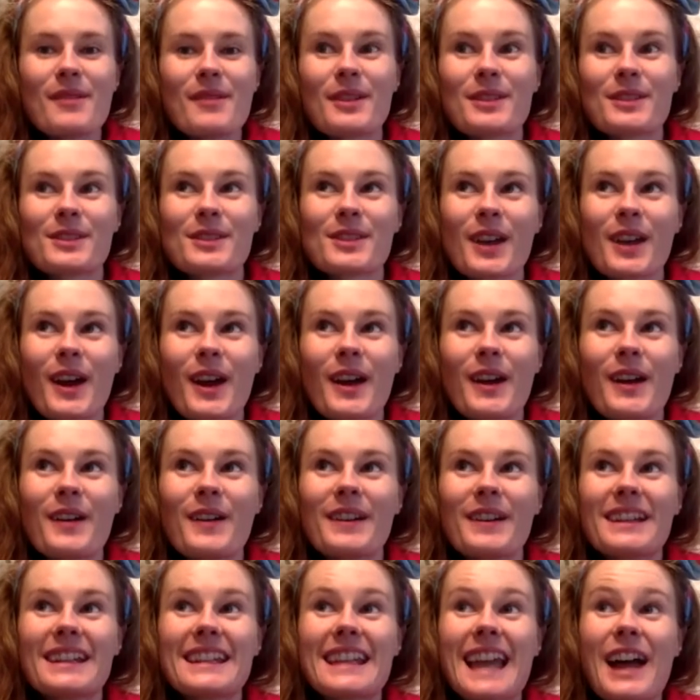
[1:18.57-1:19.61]
So
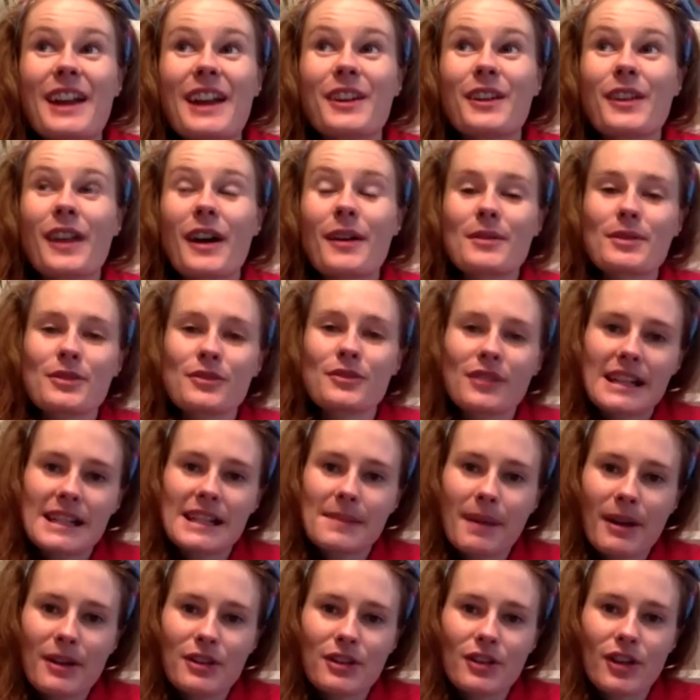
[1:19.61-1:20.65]
yeah, no, that was really
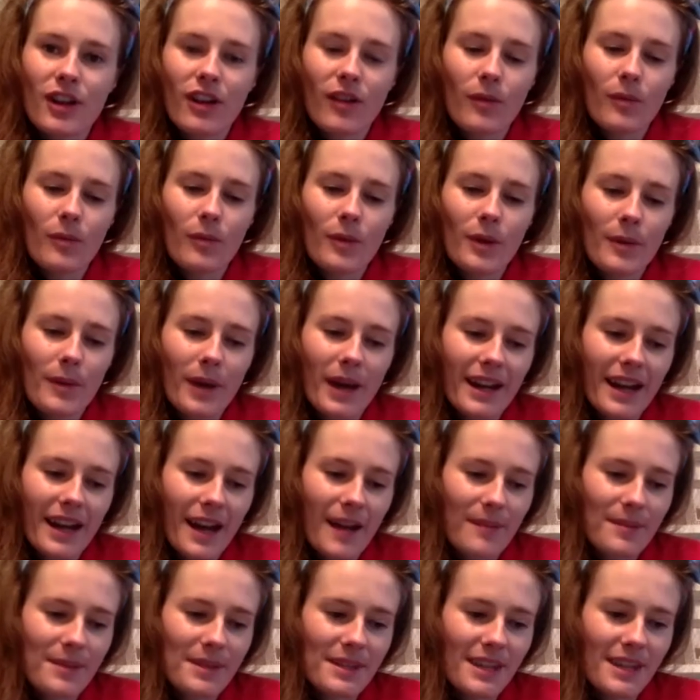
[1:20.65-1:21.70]
special. We went
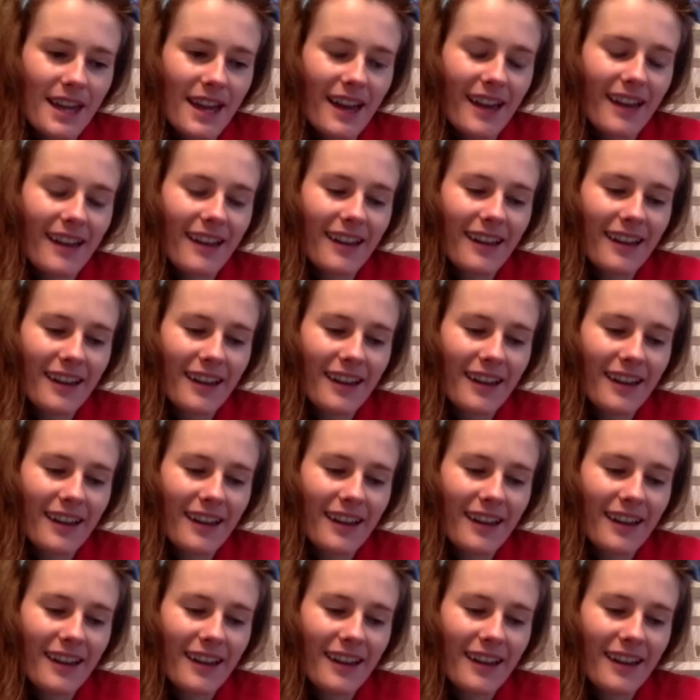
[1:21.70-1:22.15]
up to,